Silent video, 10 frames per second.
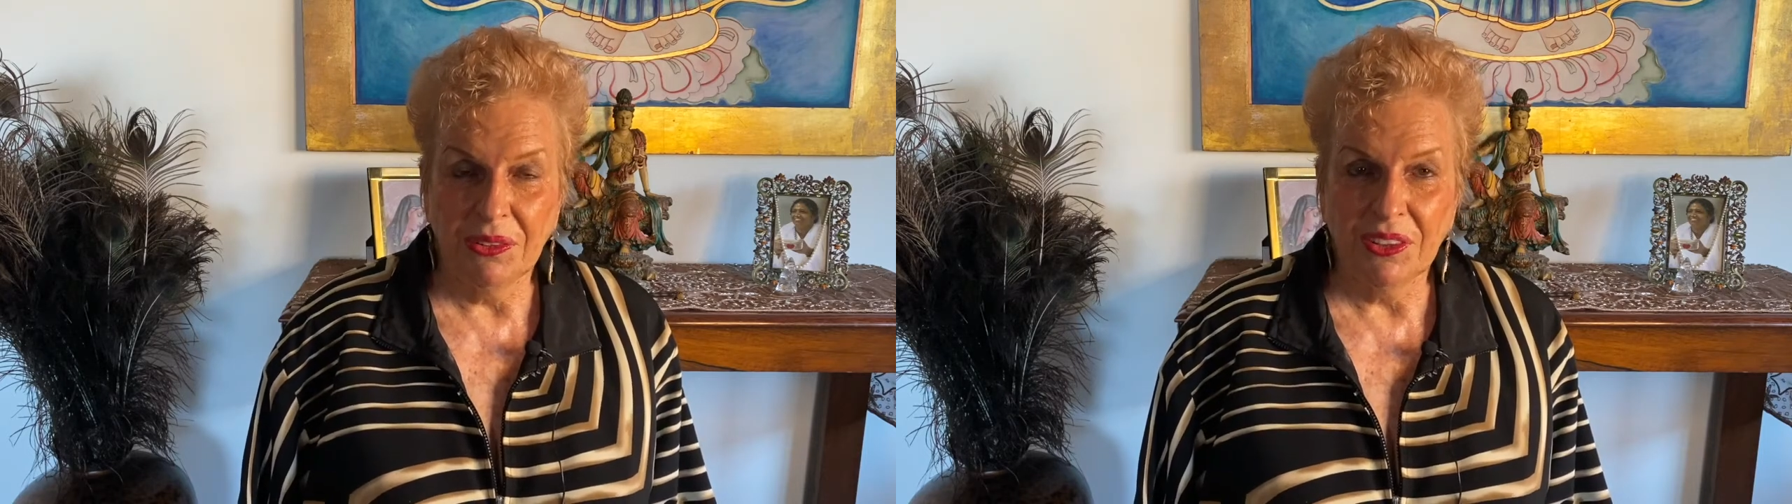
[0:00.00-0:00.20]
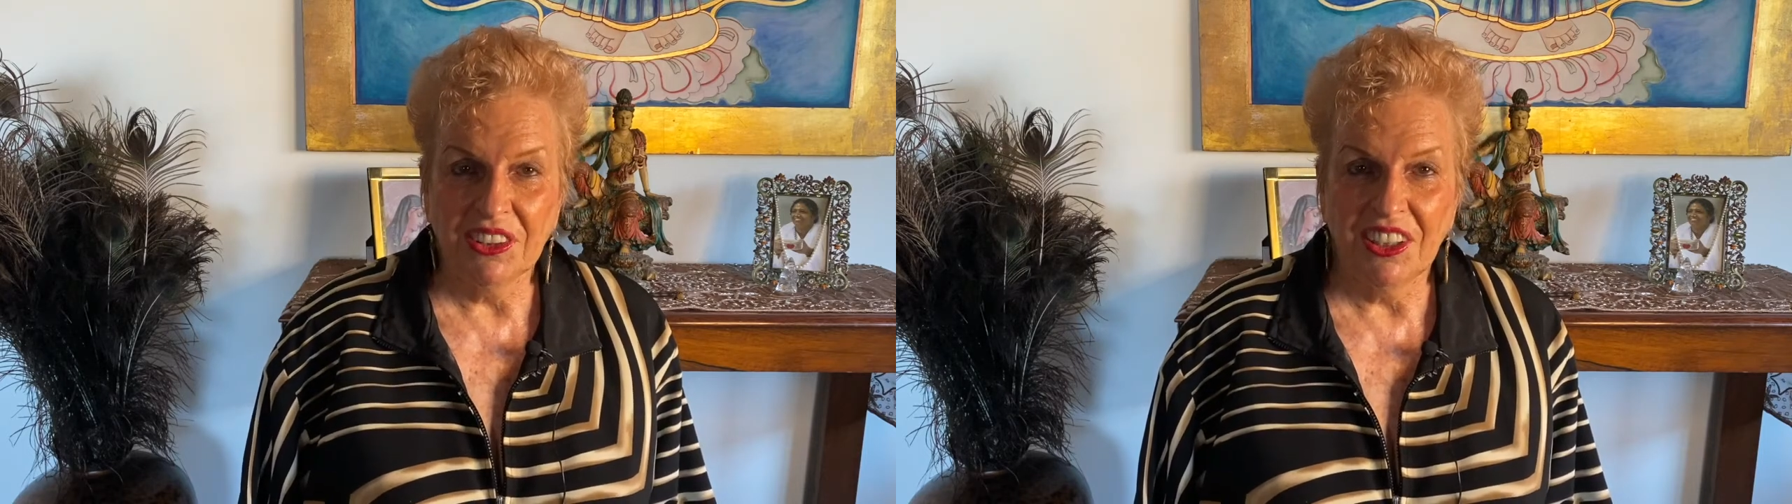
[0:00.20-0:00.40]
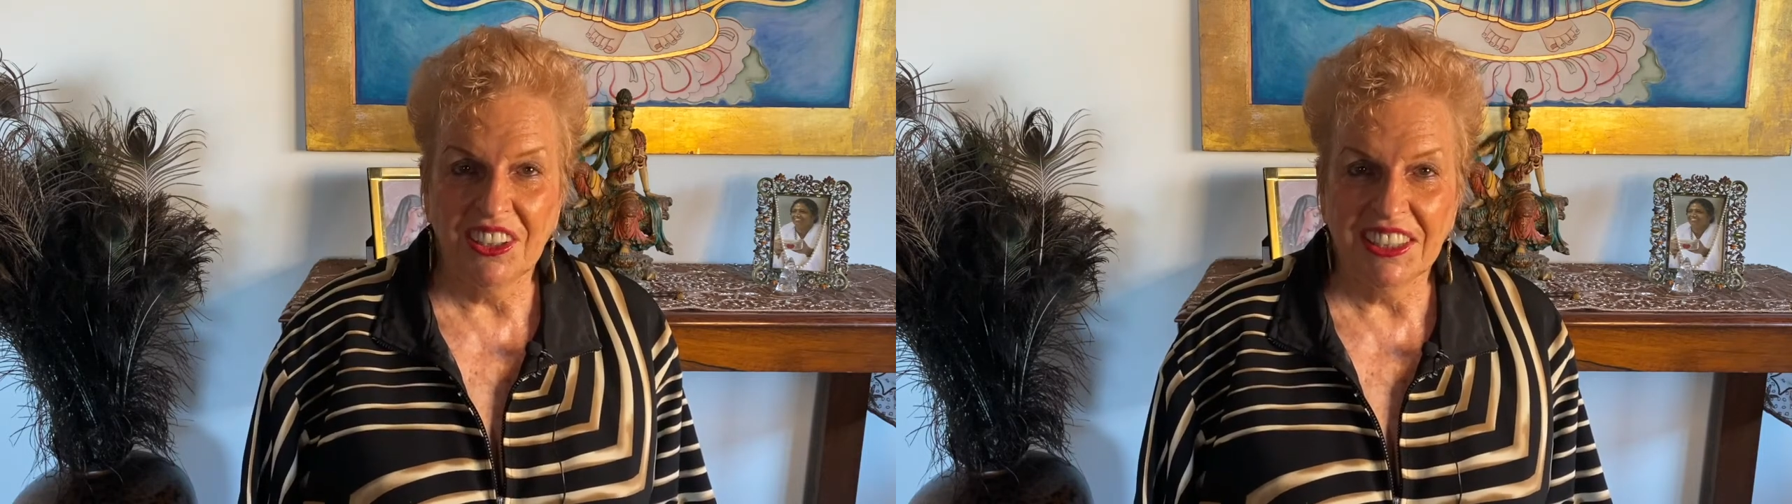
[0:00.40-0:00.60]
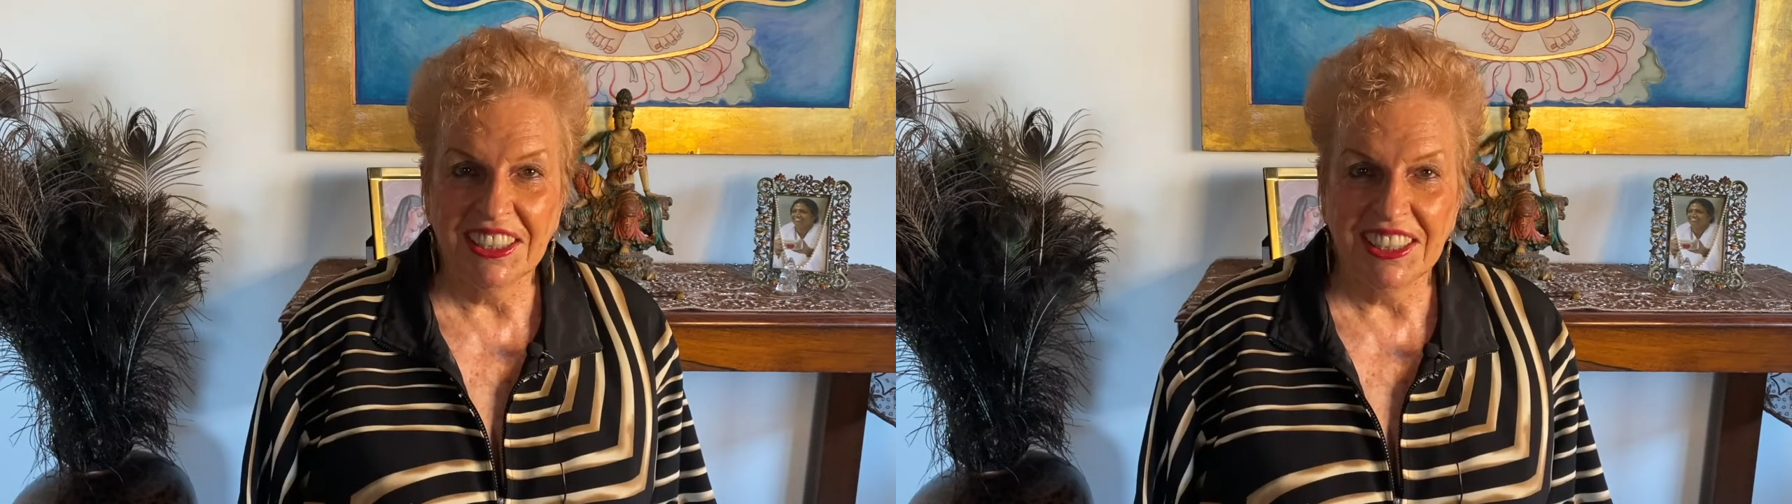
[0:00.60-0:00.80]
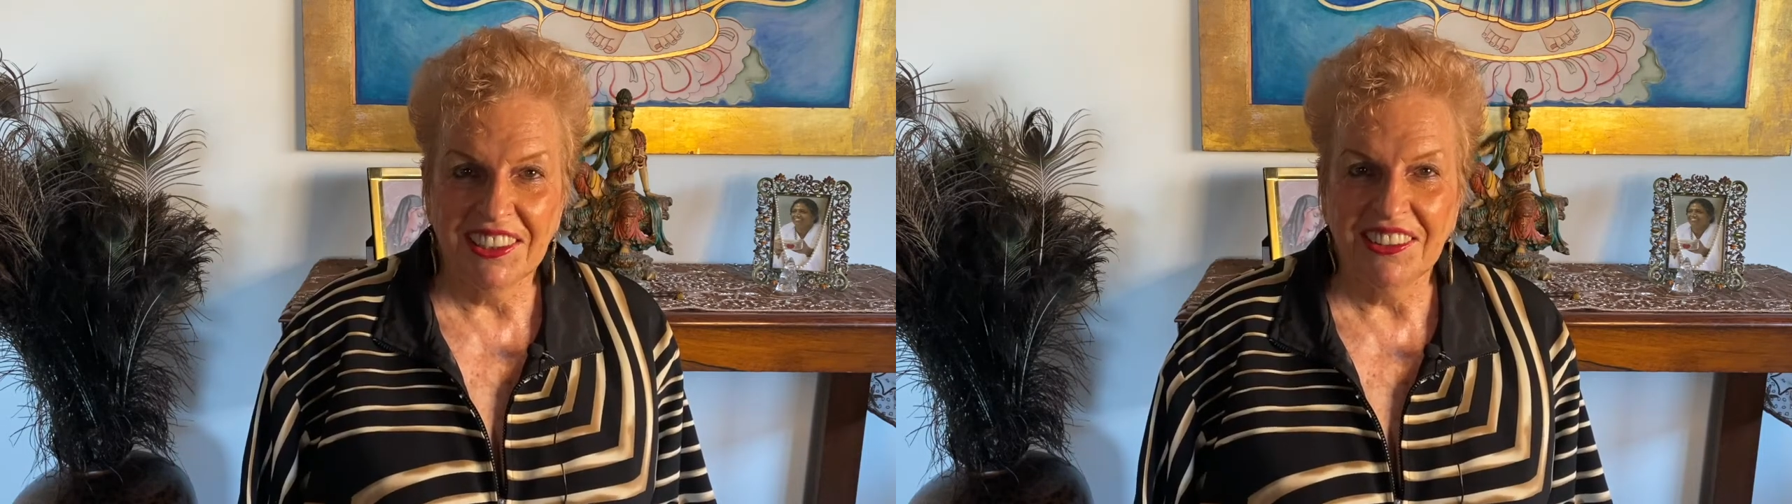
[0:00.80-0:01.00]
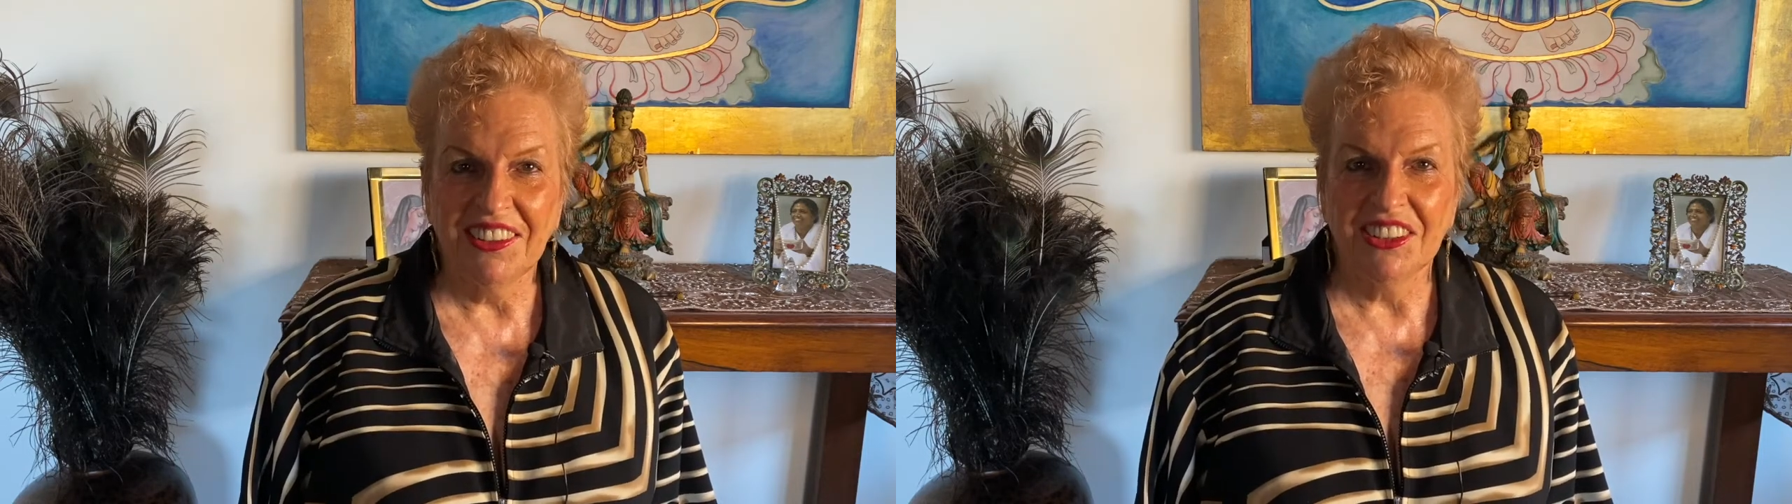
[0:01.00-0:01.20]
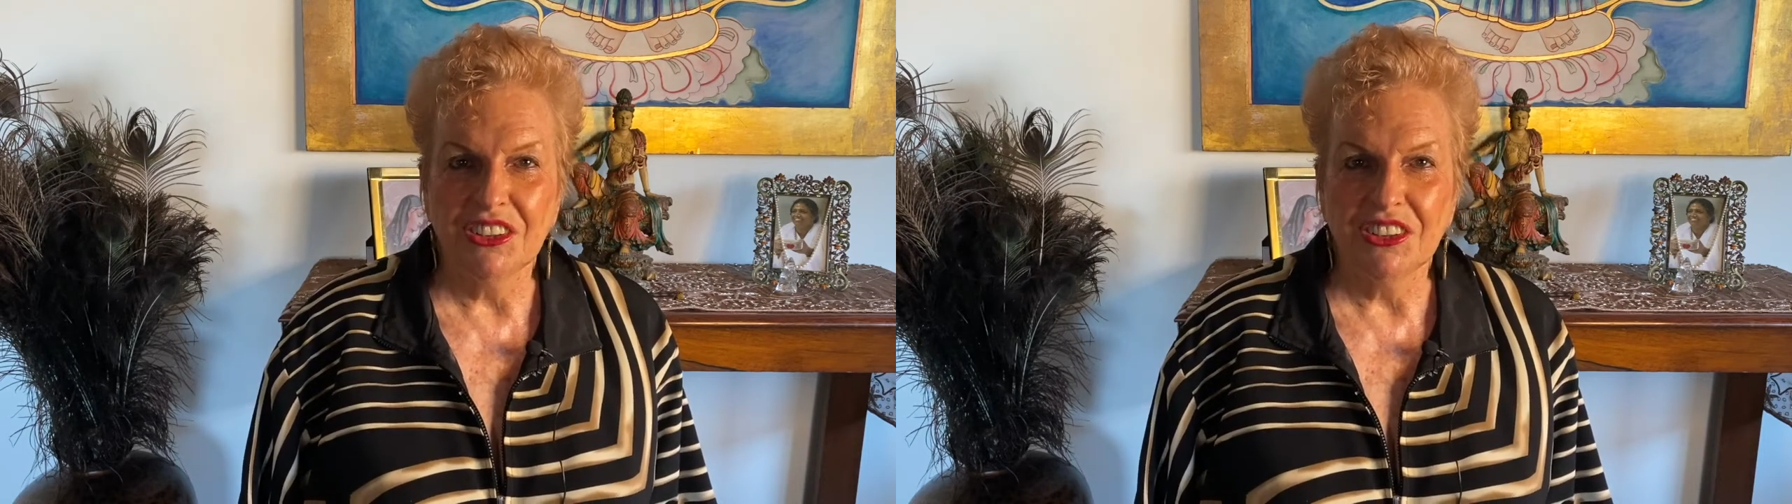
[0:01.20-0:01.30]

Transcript: We're calling it the